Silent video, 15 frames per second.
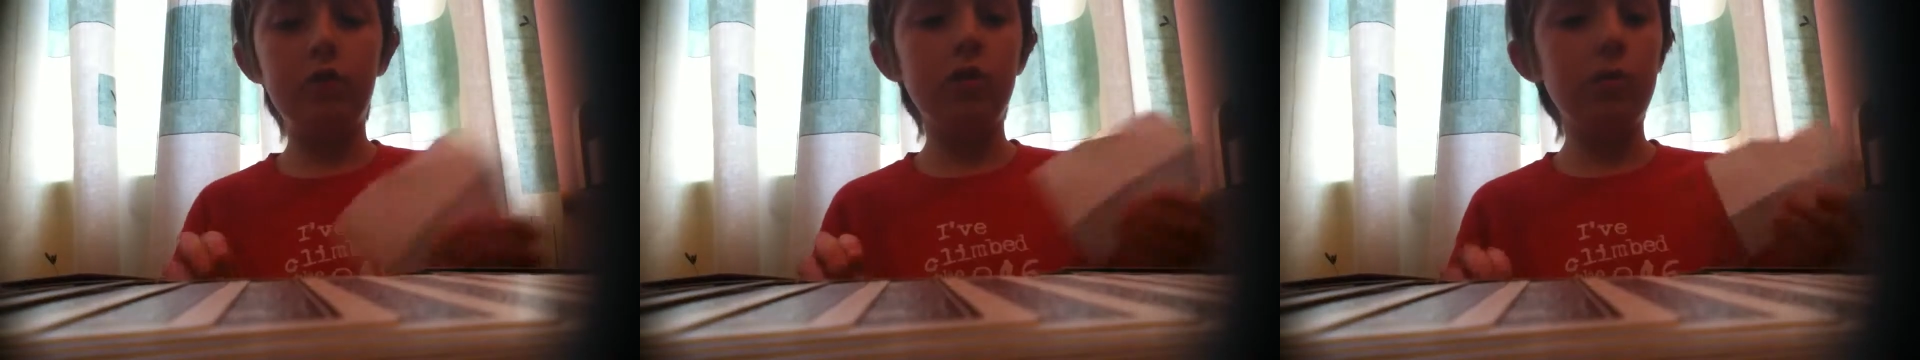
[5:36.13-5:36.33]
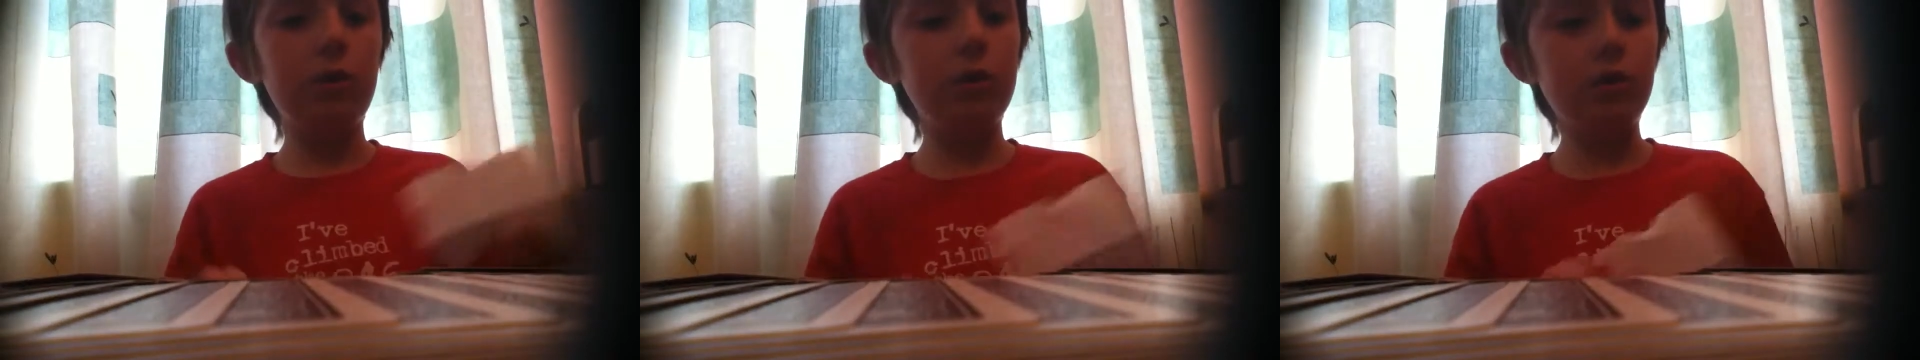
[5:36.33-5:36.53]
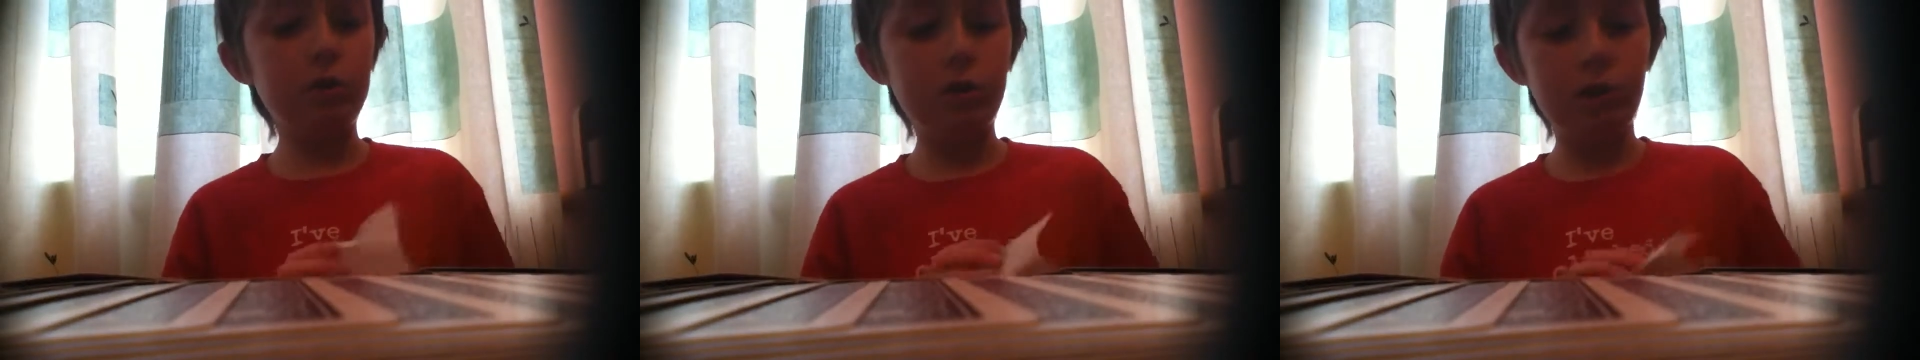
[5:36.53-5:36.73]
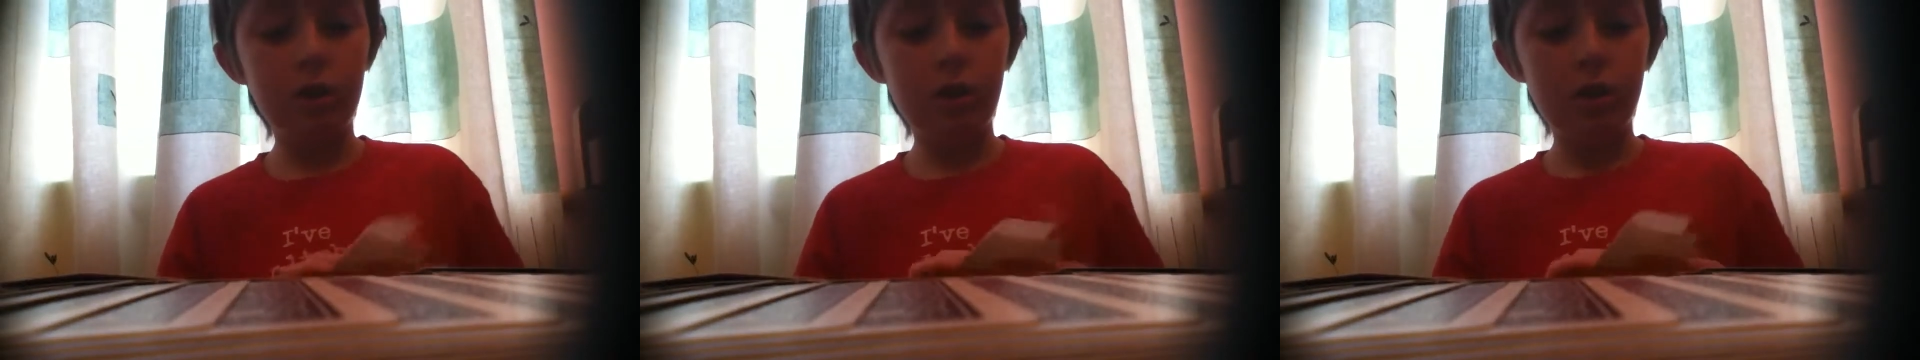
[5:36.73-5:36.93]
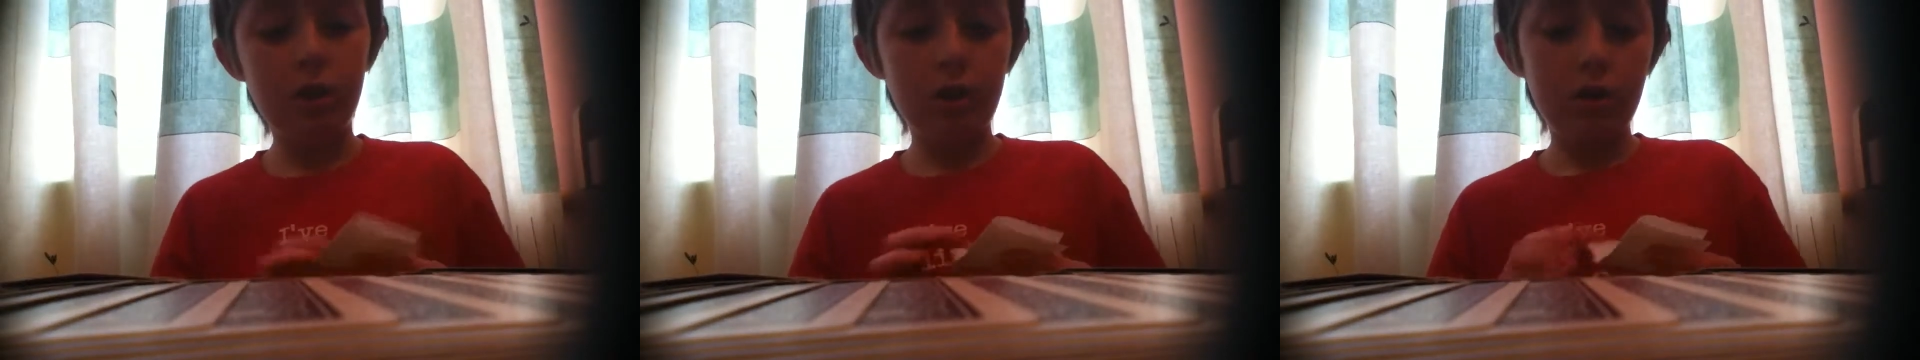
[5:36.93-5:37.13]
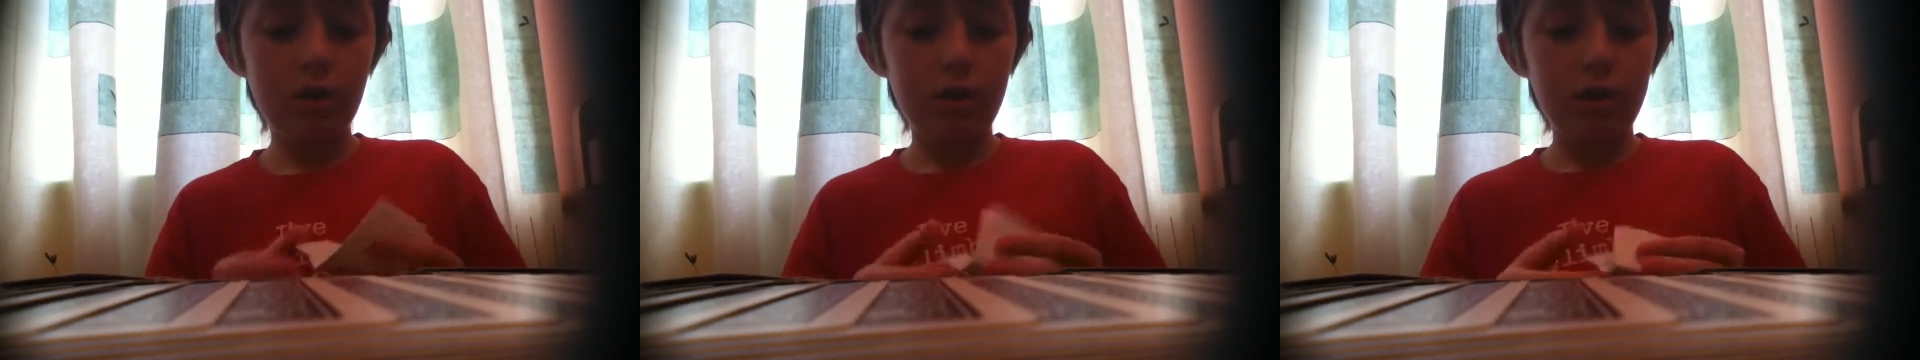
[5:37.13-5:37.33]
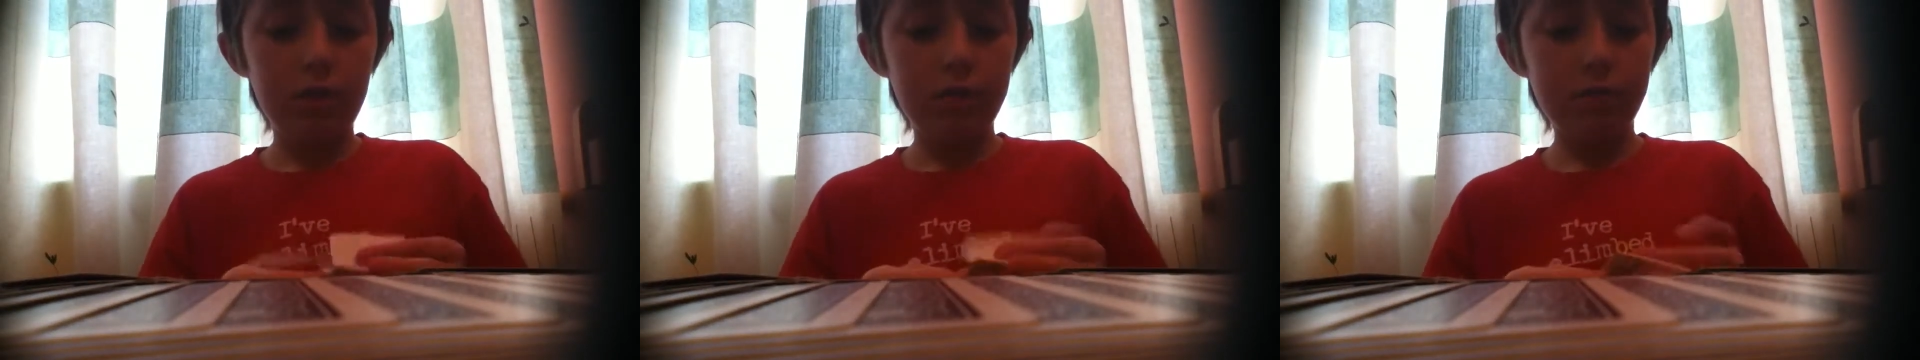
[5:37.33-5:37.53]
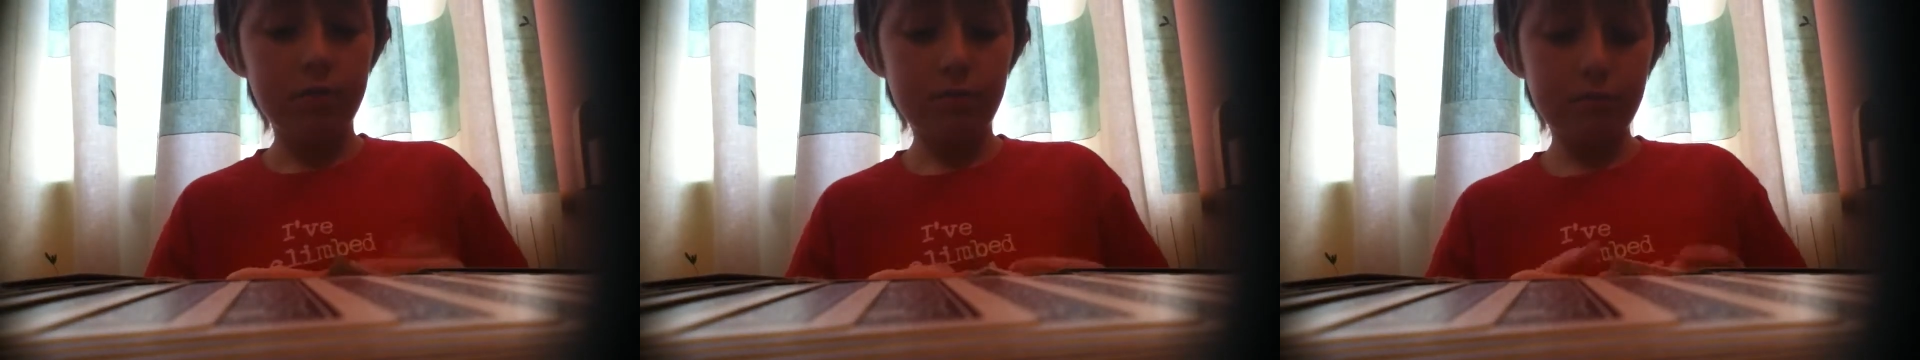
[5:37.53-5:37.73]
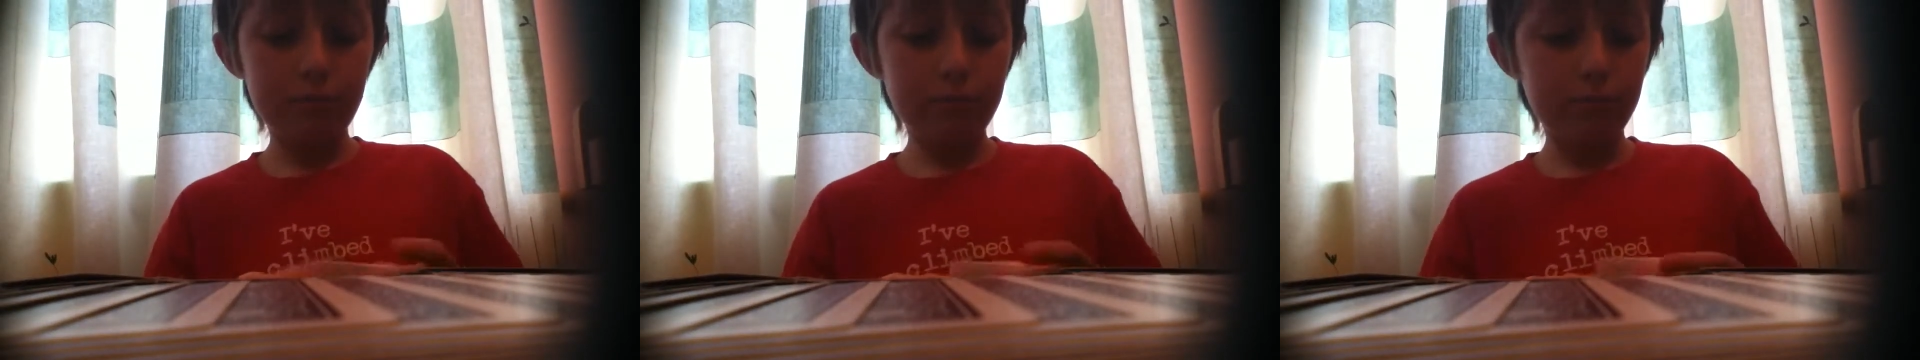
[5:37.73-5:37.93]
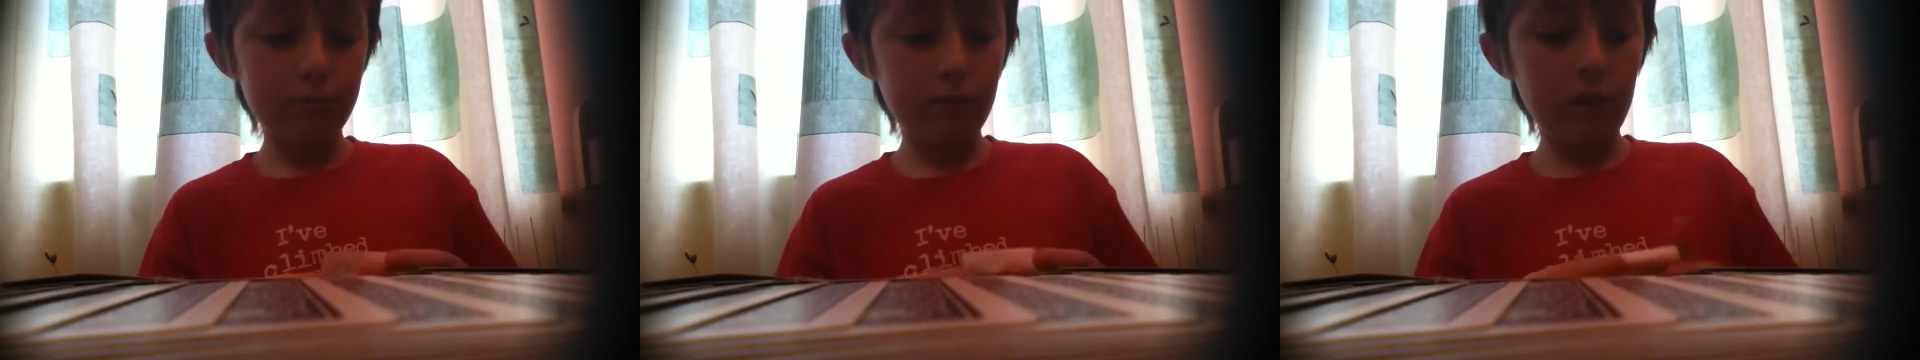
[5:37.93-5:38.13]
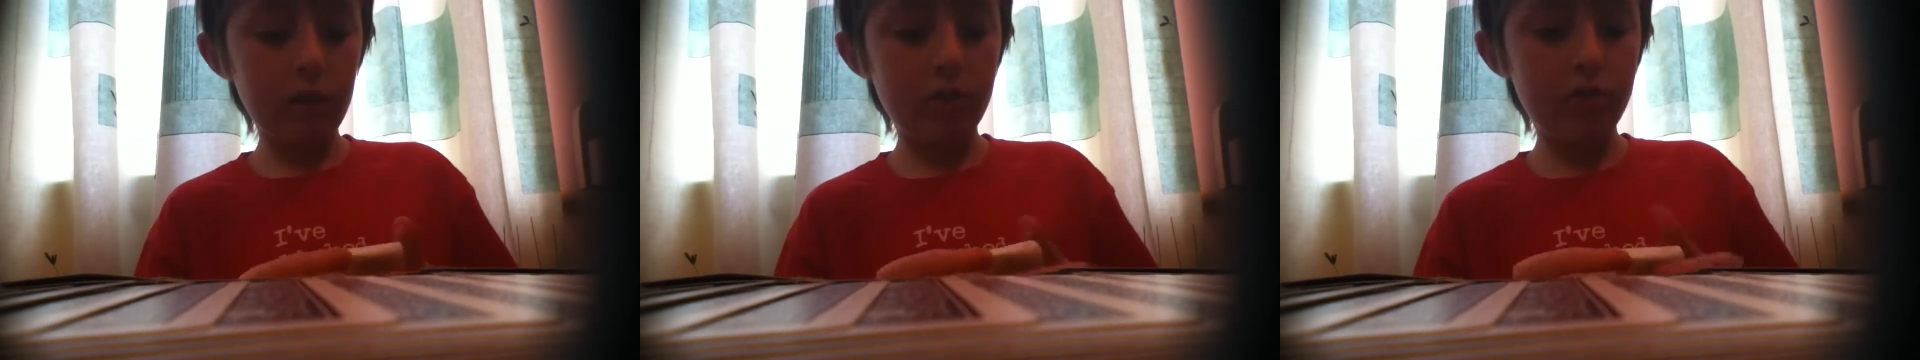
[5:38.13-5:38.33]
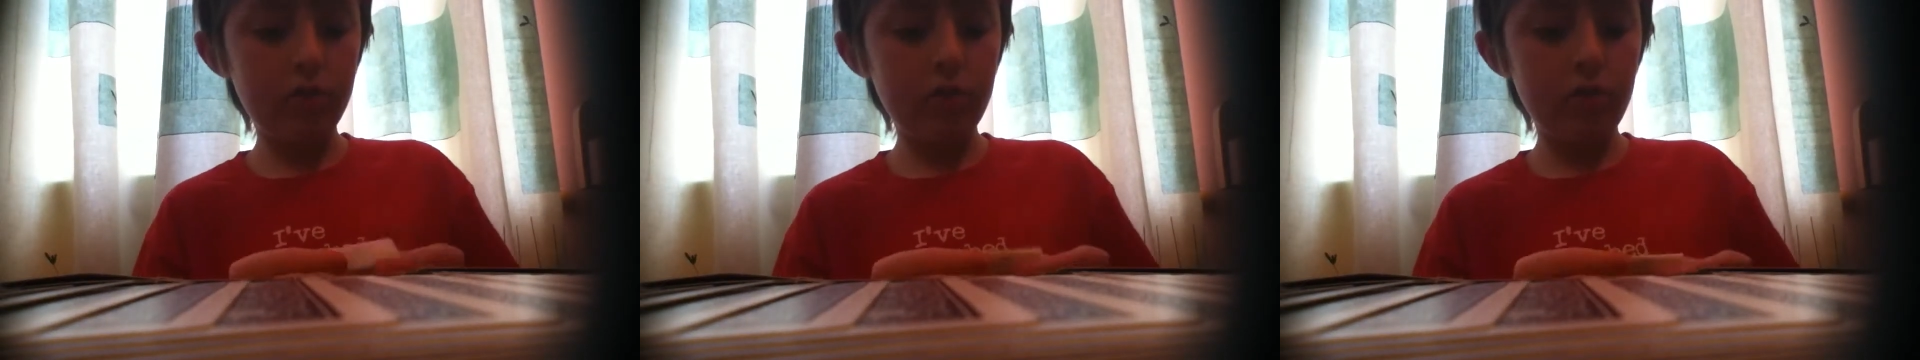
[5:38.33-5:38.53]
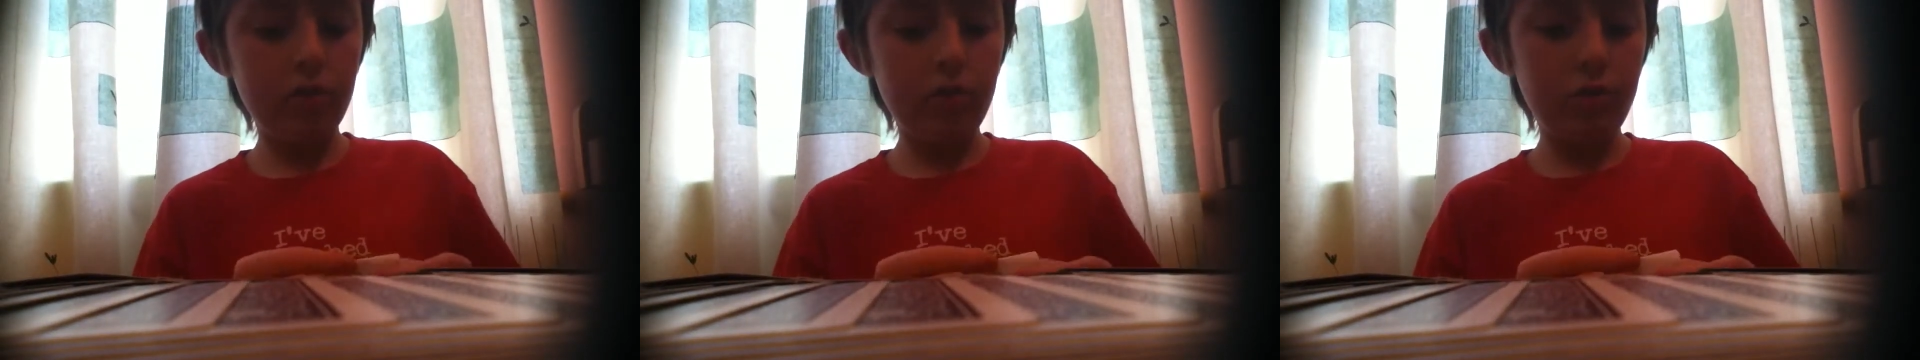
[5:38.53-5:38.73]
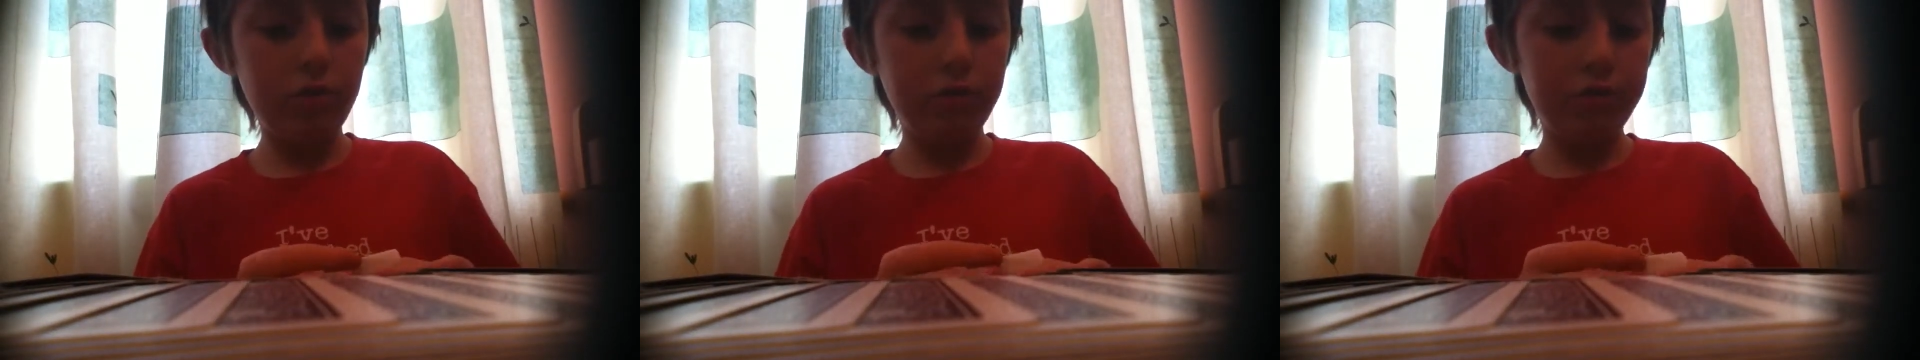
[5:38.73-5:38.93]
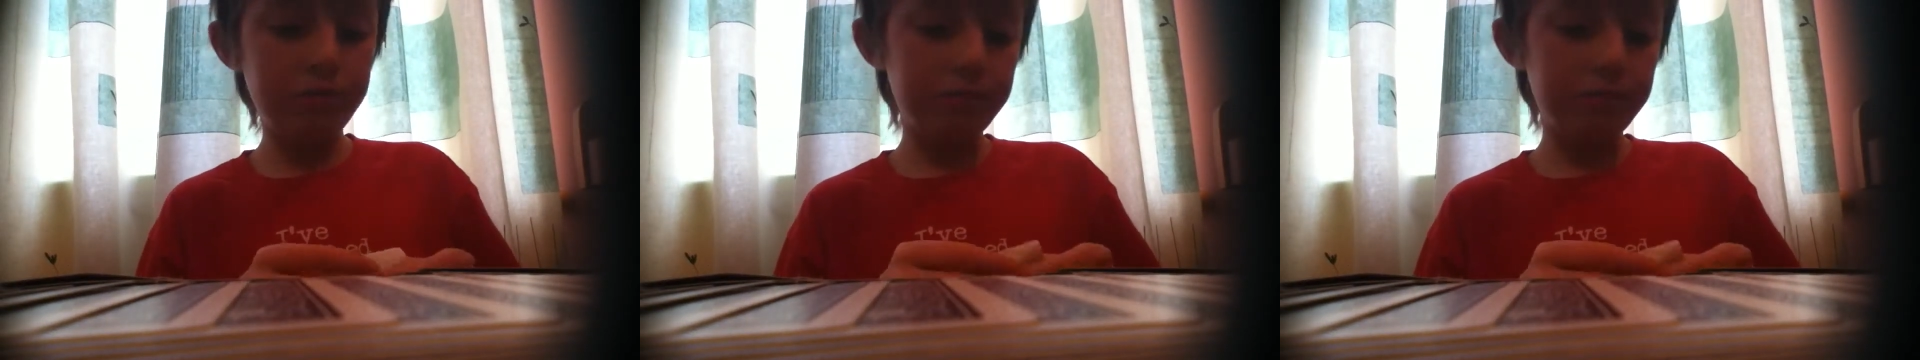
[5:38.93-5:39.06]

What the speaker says: much. So